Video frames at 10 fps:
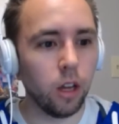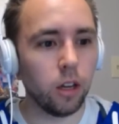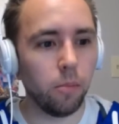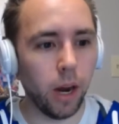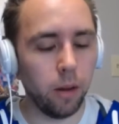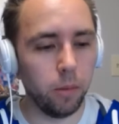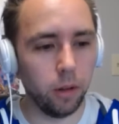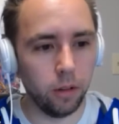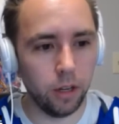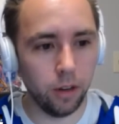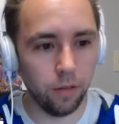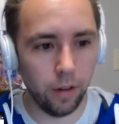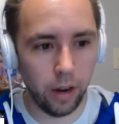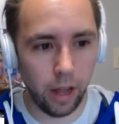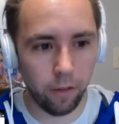compatibility of an
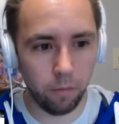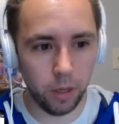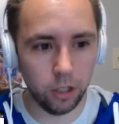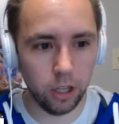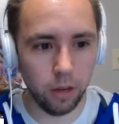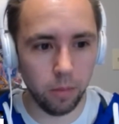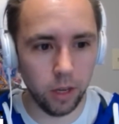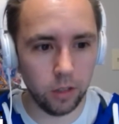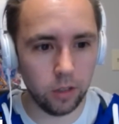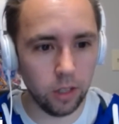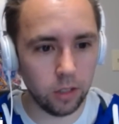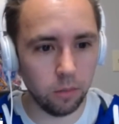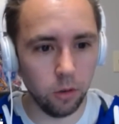FPGA-based system.